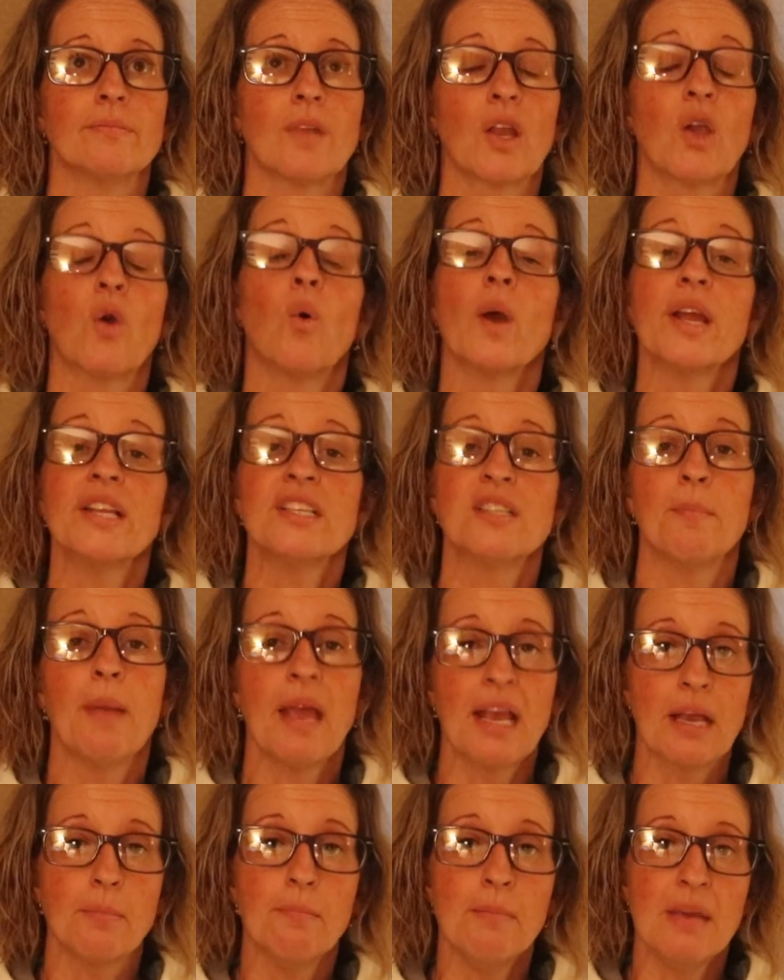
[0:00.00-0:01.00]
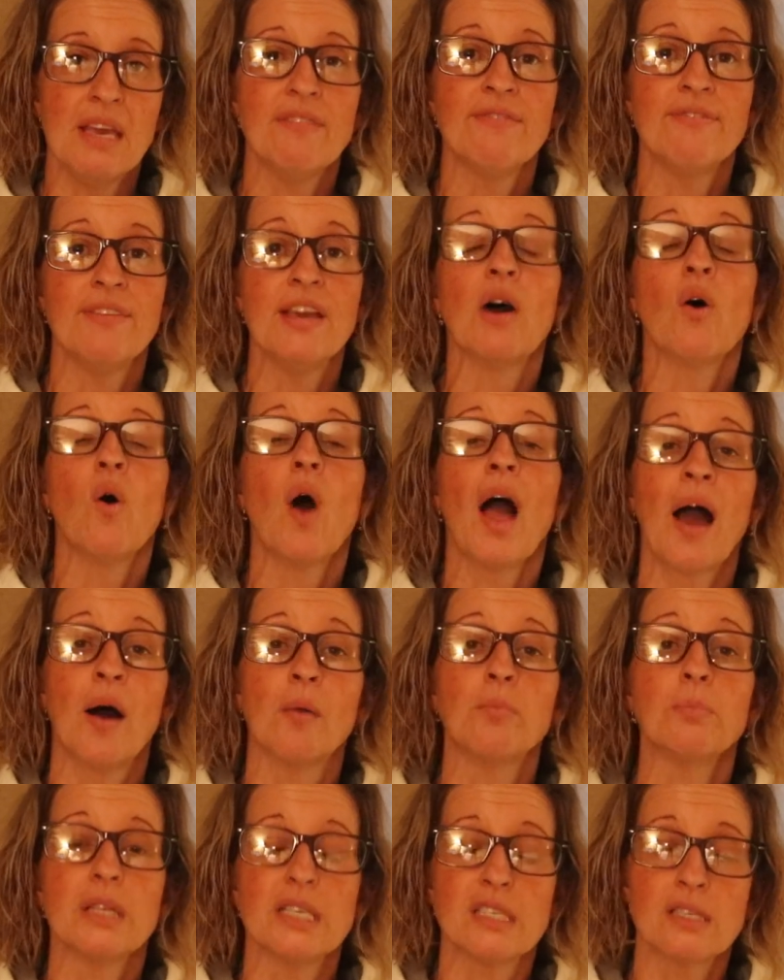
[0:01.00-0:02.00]
going to make me feel
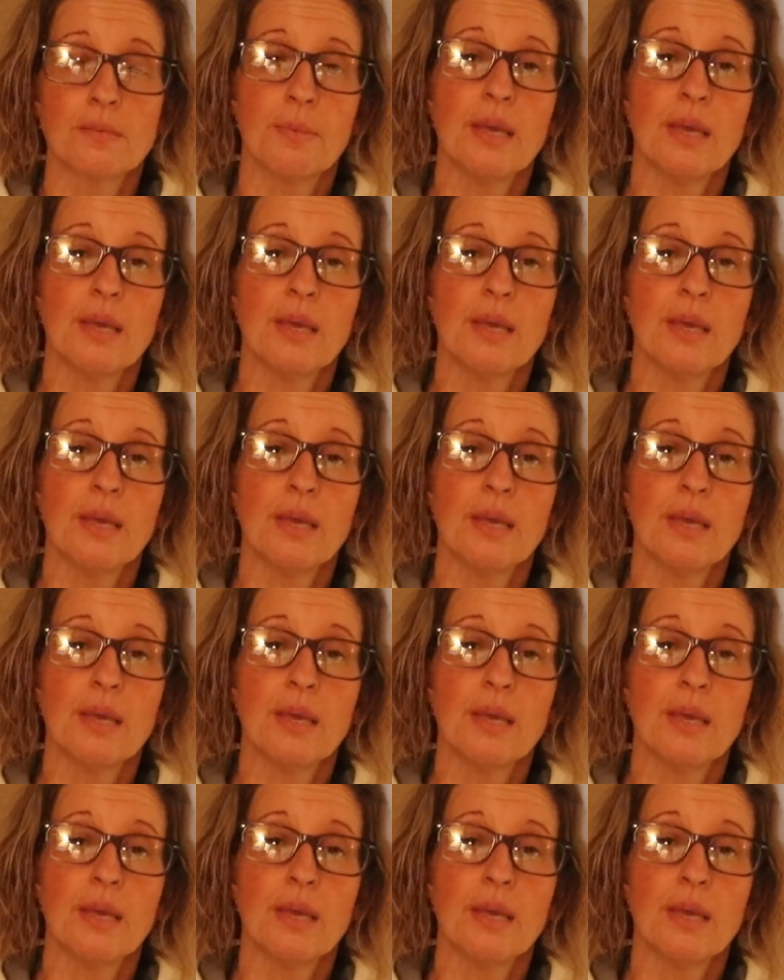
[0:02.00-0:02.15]
helpless